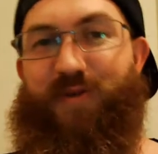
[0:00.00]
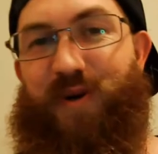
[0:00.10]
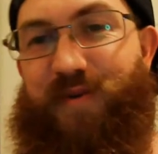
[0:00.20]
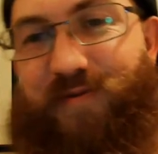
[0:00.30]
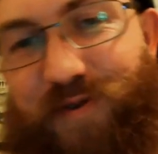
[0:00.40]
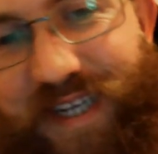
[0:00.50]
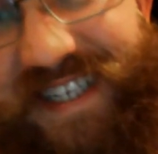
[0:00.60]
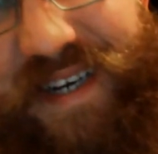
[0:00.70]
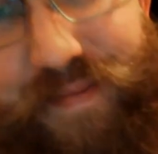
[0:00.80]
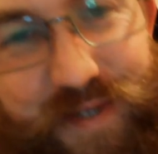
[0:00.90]
you on the free
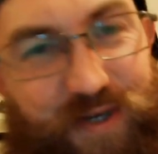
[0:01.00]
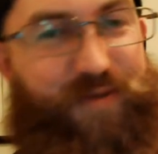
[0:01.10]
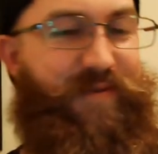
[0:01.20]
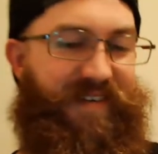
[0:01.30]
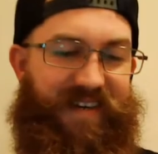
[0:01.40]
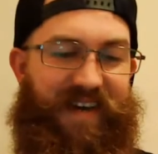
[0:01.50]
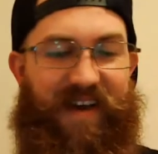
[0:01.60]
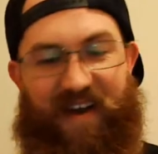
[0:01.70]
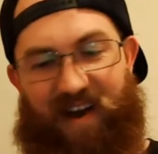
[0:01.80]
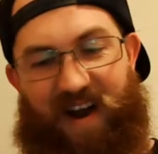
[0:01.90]
tip too.
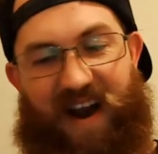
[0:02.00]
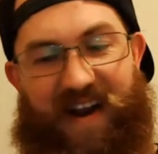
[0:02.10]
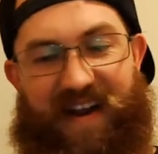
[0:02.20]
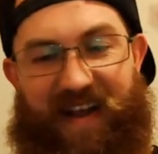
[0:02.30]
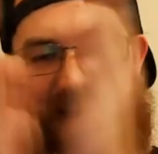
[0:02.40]
All right.